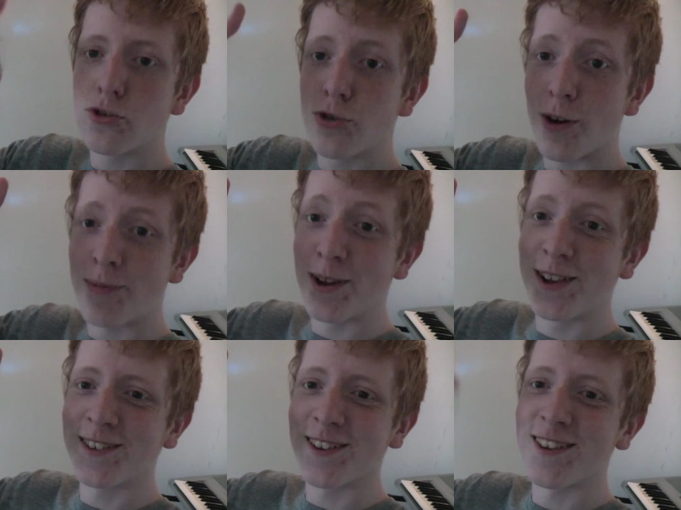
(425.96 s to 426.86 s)
drop
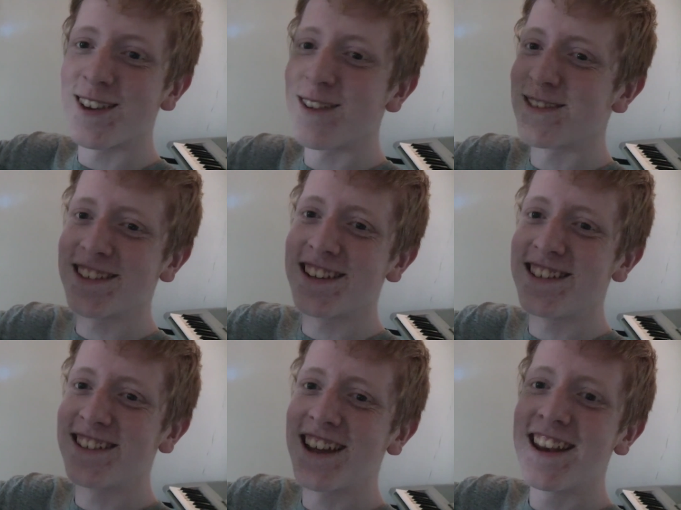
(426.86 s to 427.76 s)
a sorry that was the
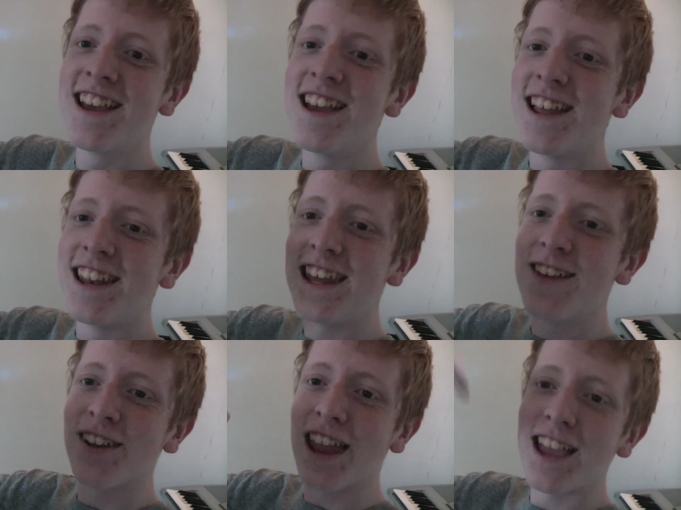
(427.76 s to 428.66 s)
least again.
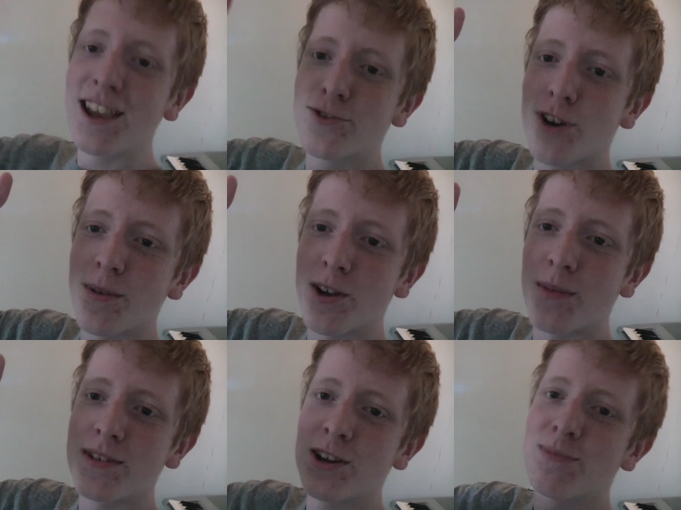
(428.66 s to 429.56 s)
Leave a like, drop a
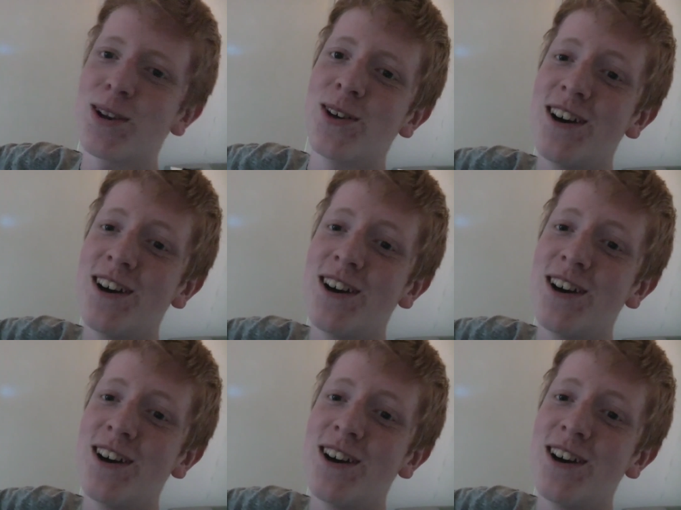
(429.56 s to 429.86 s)
comment down below,